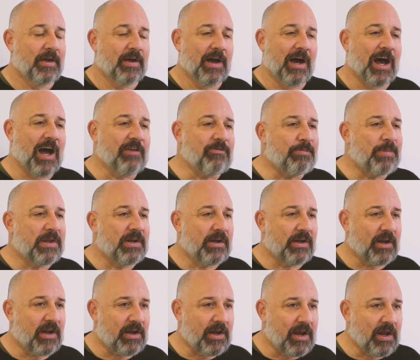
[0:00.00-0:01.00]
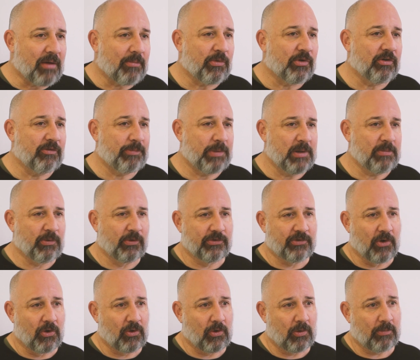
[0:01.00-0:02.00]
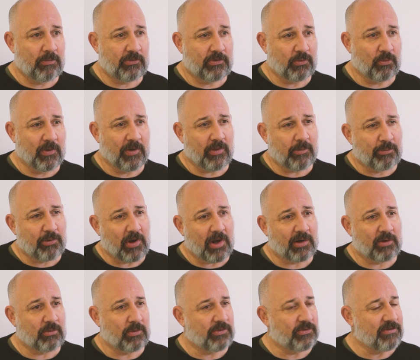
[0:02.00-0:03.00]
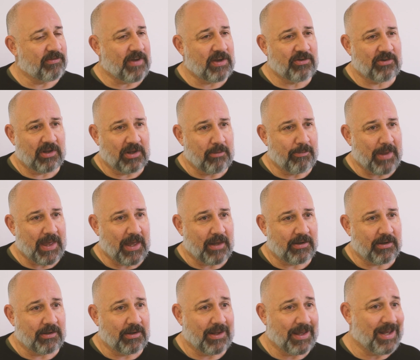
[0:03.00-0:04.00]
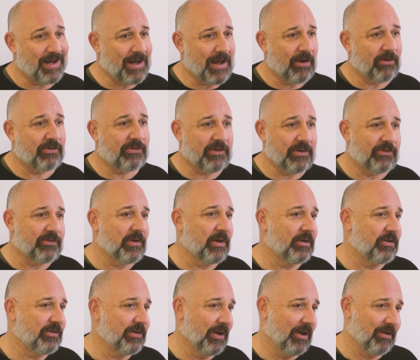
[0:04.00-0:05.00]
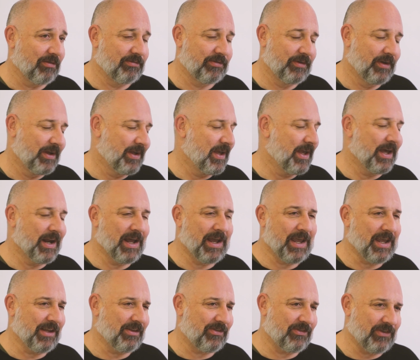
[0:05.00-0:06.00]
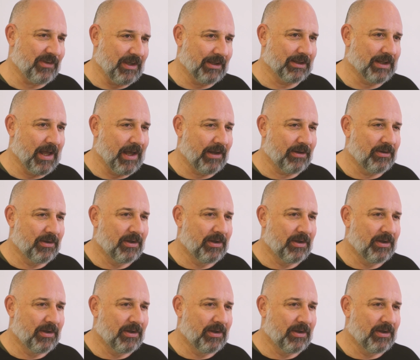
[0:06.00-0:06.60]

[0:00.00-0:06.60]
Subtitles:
I've been in a number of people's homes where the product was eventually abandoned and now sits on a shelf, and I hate seeing that.